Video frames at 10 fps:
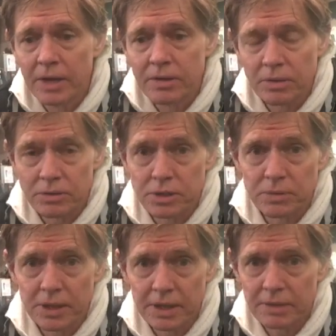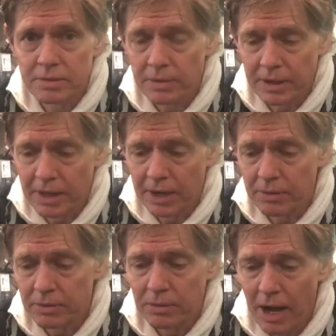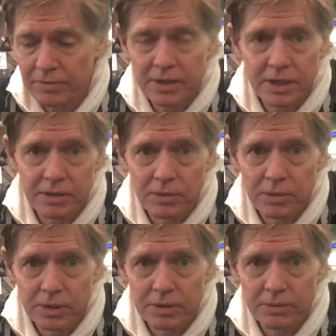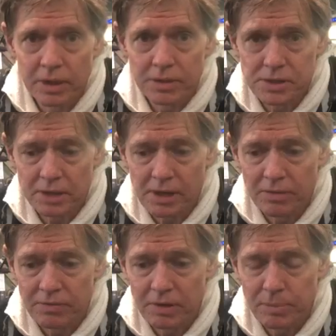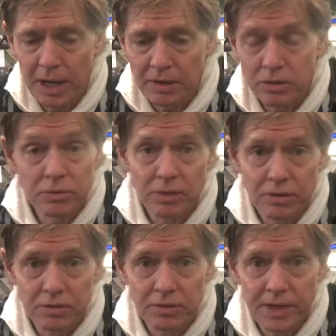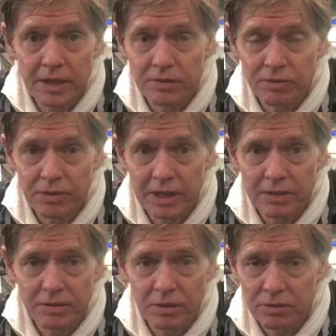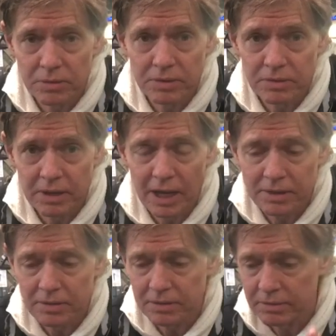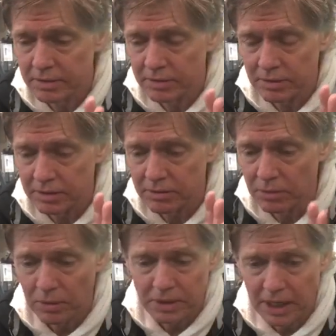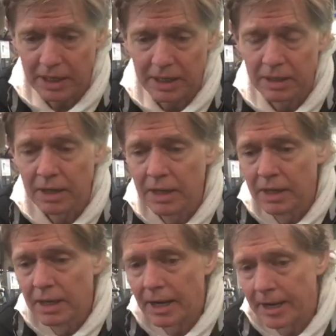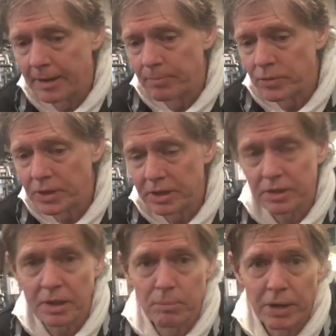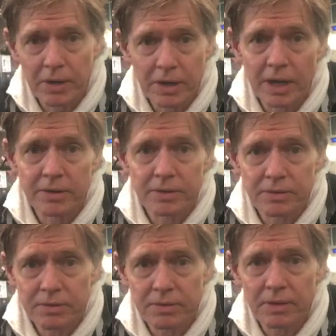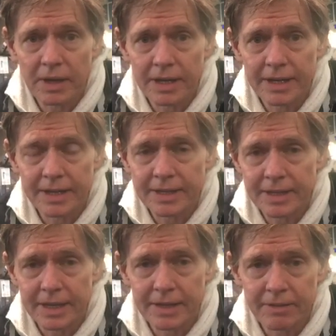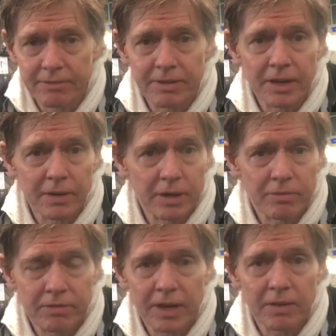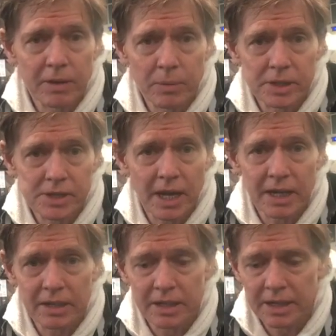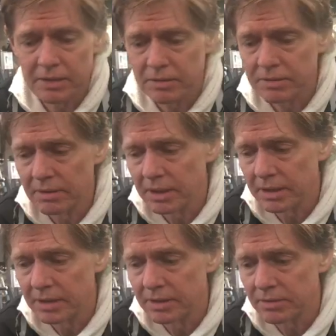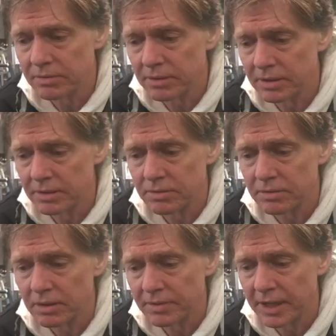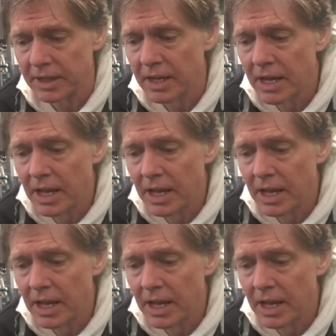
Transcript: So two things right now. You have to get your shutdown feedback. Use our survey, it's free. There's no strings attached, it's your data. You get to compare to others, and very, very rich analytics in this survey.